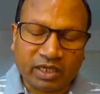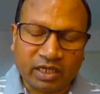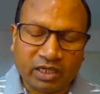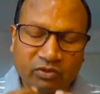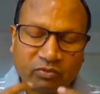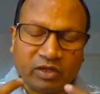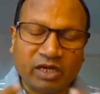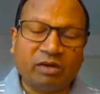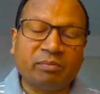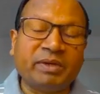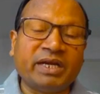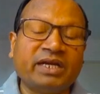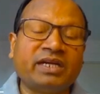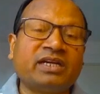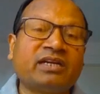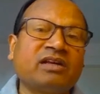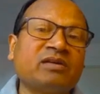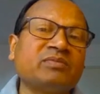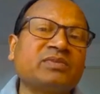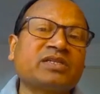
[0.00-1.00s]
will be
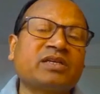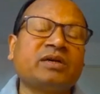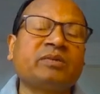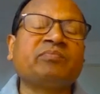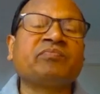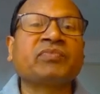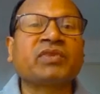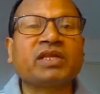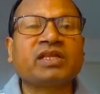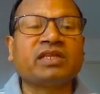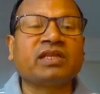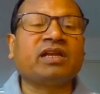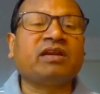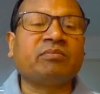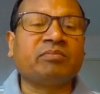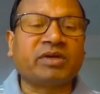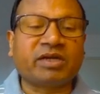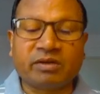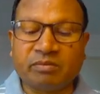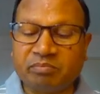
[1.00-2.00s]
in terms of the
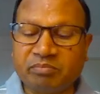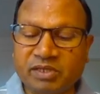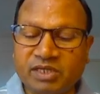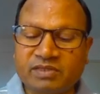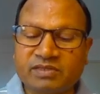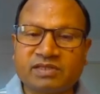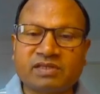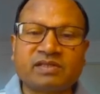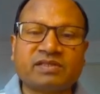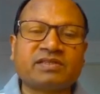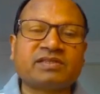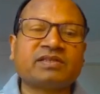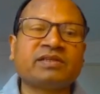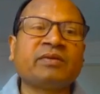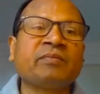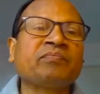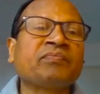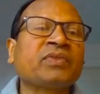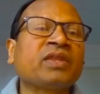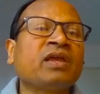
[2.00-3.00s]
number of pixels.
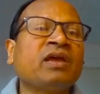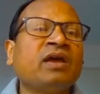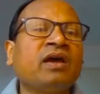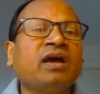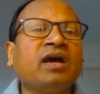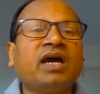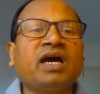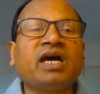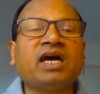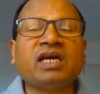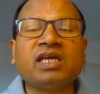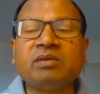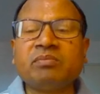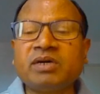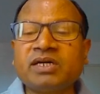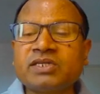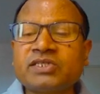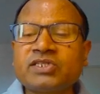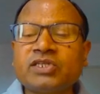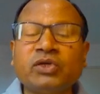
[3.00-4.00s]

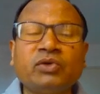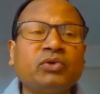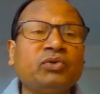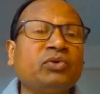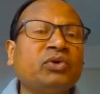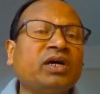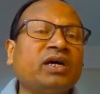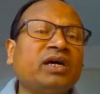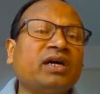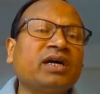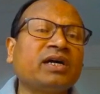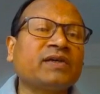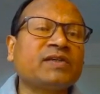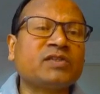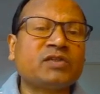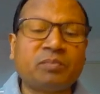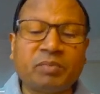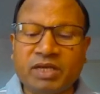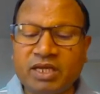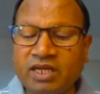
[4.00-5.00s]
Immersive
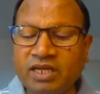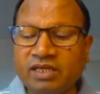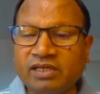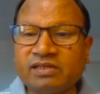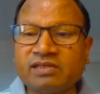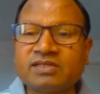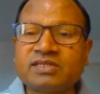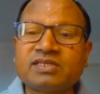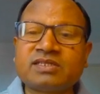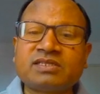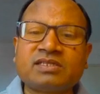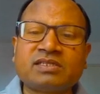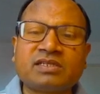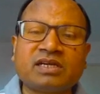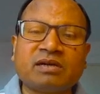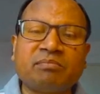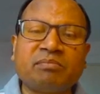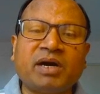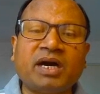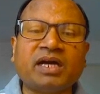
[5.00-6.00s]
experience
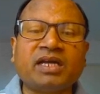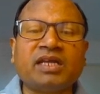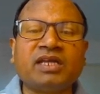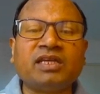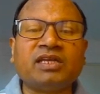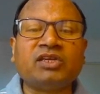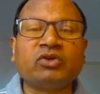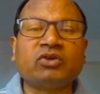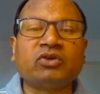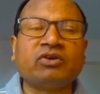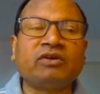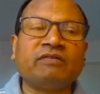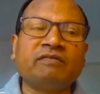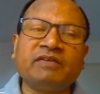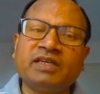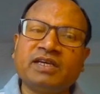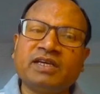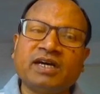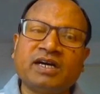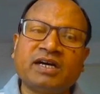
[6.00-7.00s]
combining
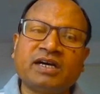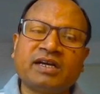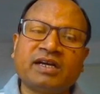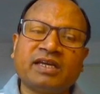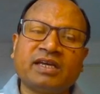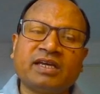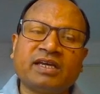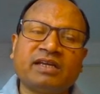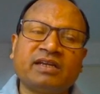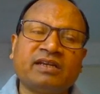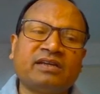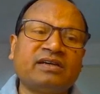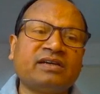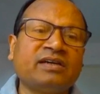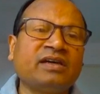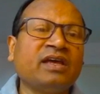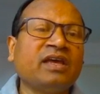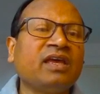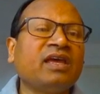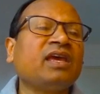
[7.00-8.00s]
VR and
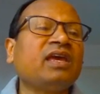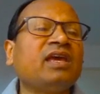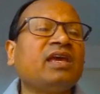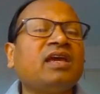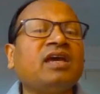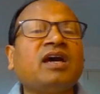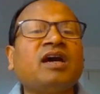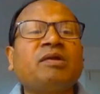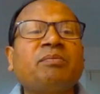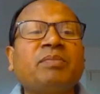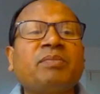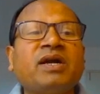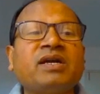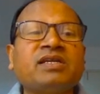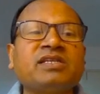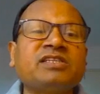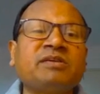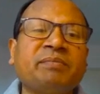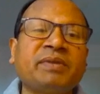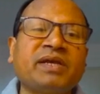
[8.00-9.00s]
AR.
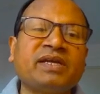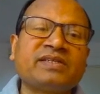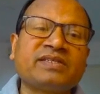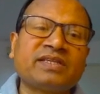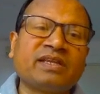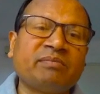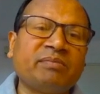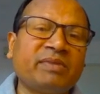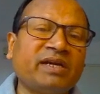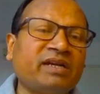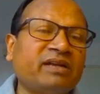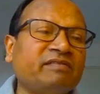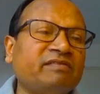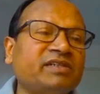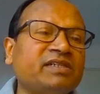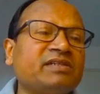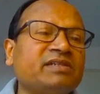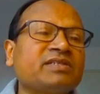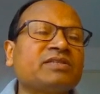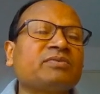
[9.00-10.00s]
Participants in
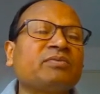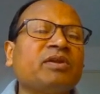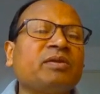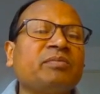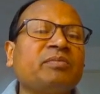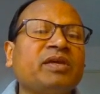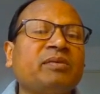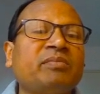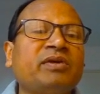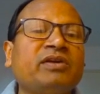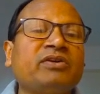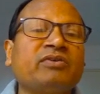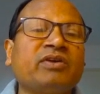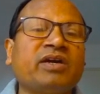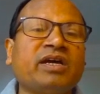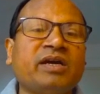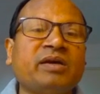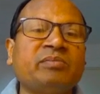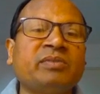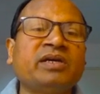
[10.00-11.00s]
metaverse will be able to
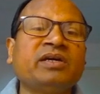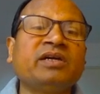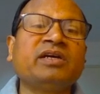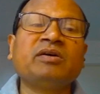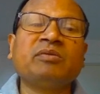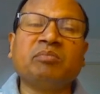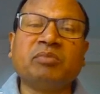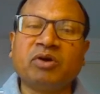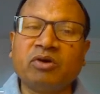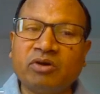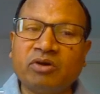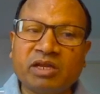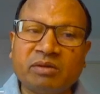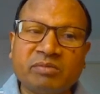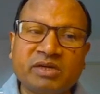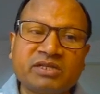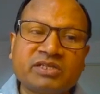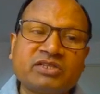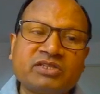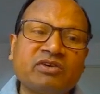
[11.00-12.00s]
have more
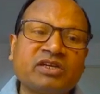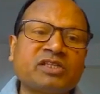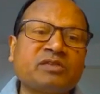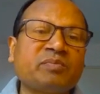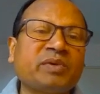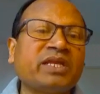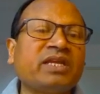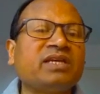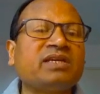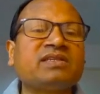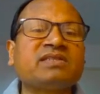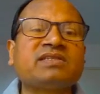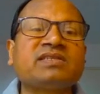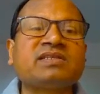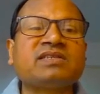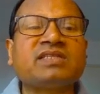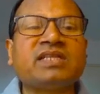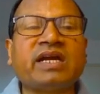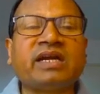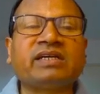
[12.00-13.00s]
immersive
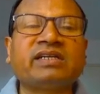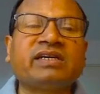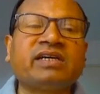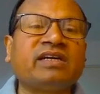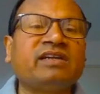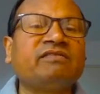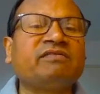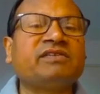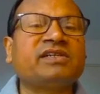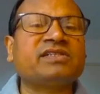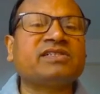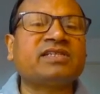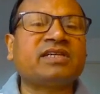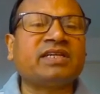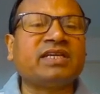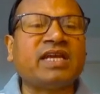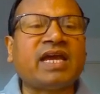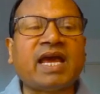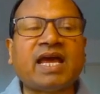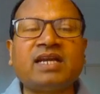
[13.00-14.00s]
experiences that converge
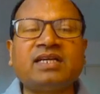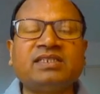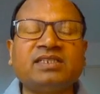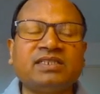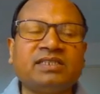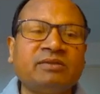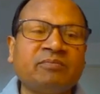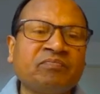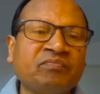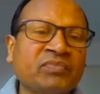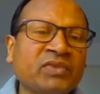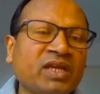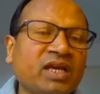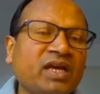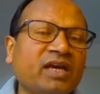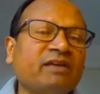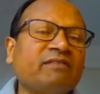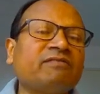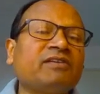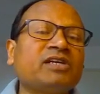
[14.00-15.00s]
reality
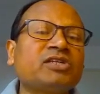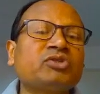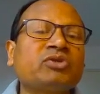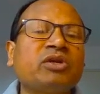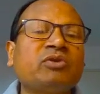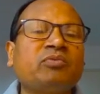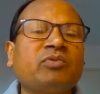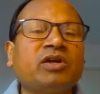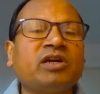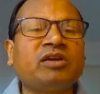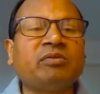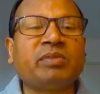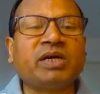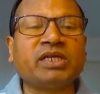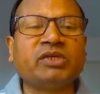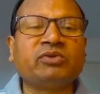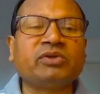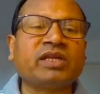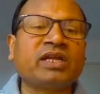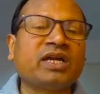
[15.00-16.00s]
and virtual world by
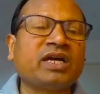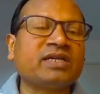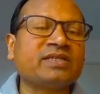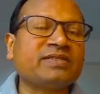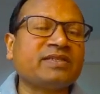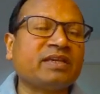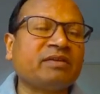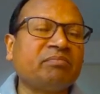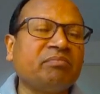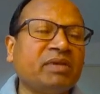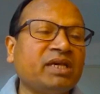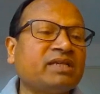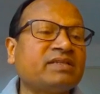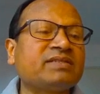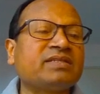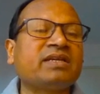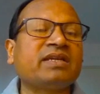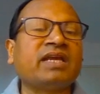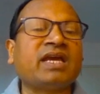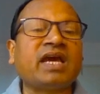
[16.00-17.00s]
utilizing
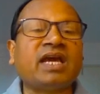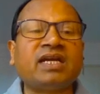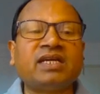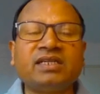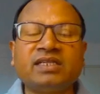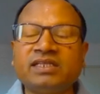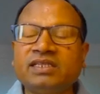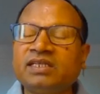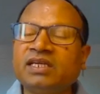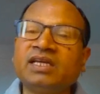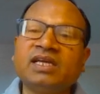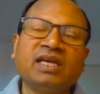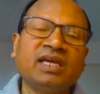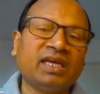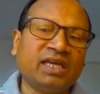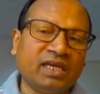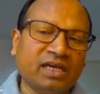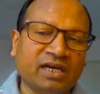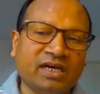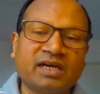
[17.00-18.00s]
mixed reality
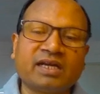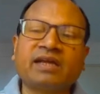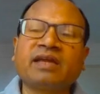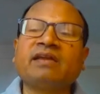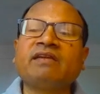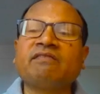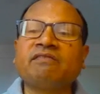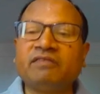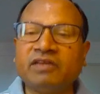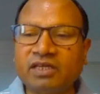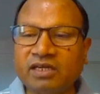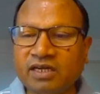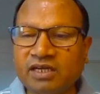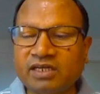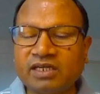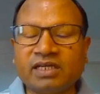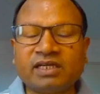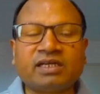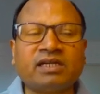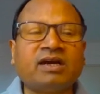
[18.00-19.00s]
AR and VR
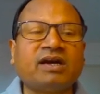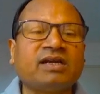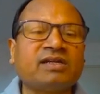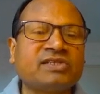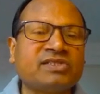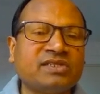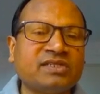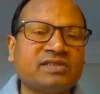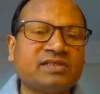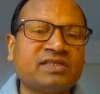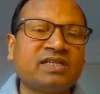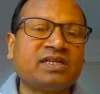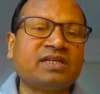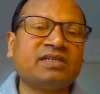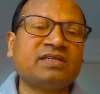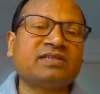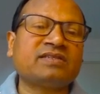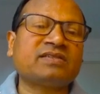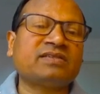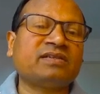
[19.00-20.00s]
technologies, that
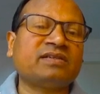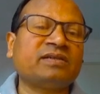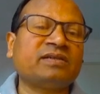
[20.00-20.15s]
is